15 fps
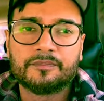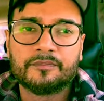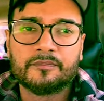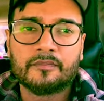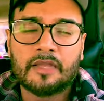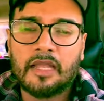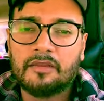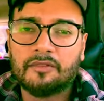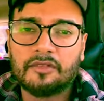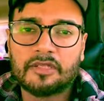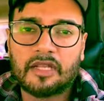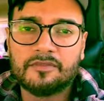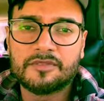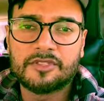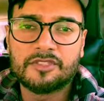I will
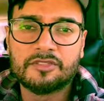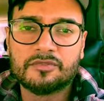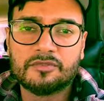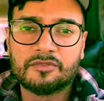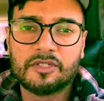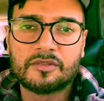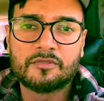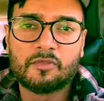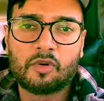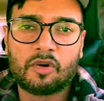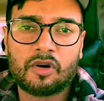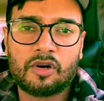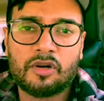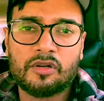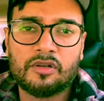come to you with
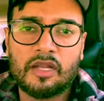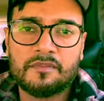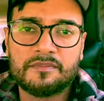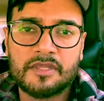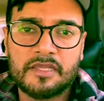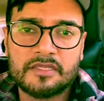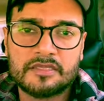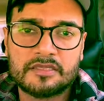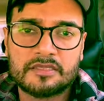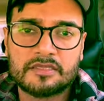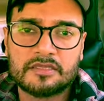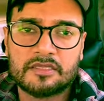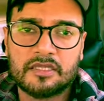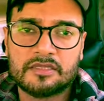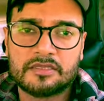more
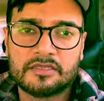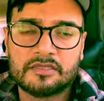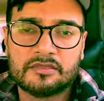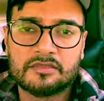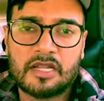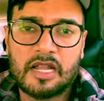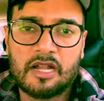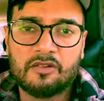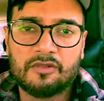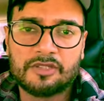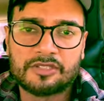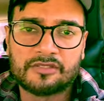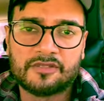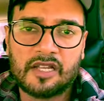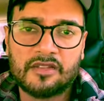updates as to how we're
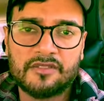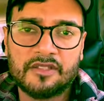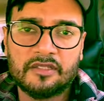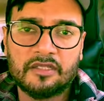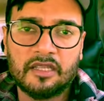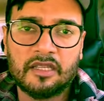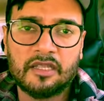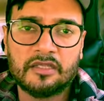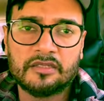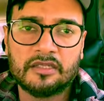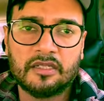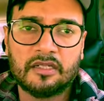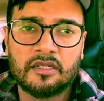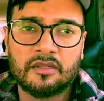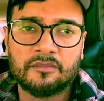surviving.
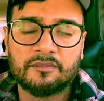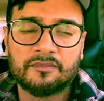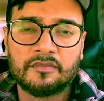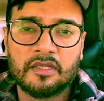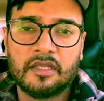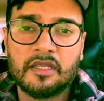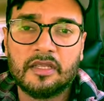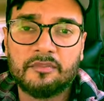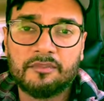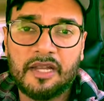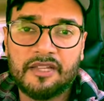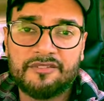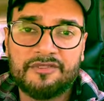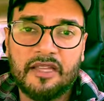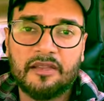And my
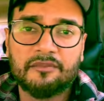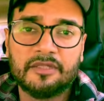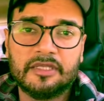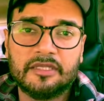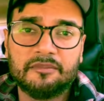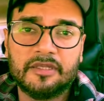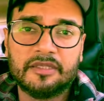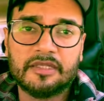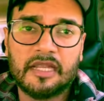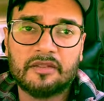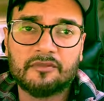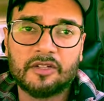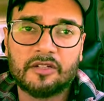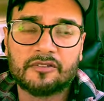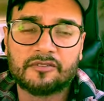family, being that
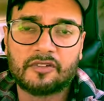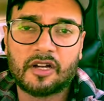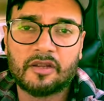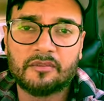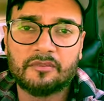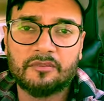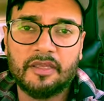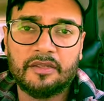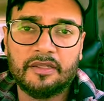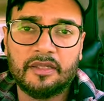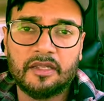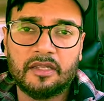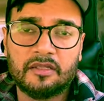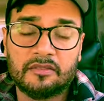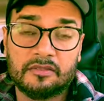we're from
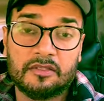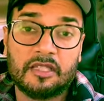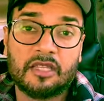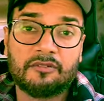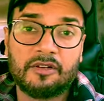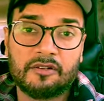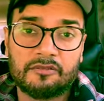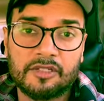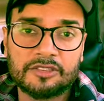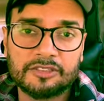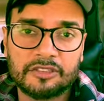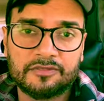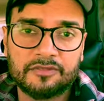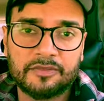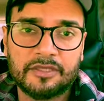India, like we're
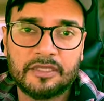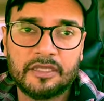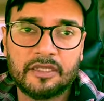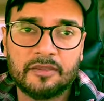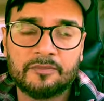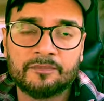originally from India,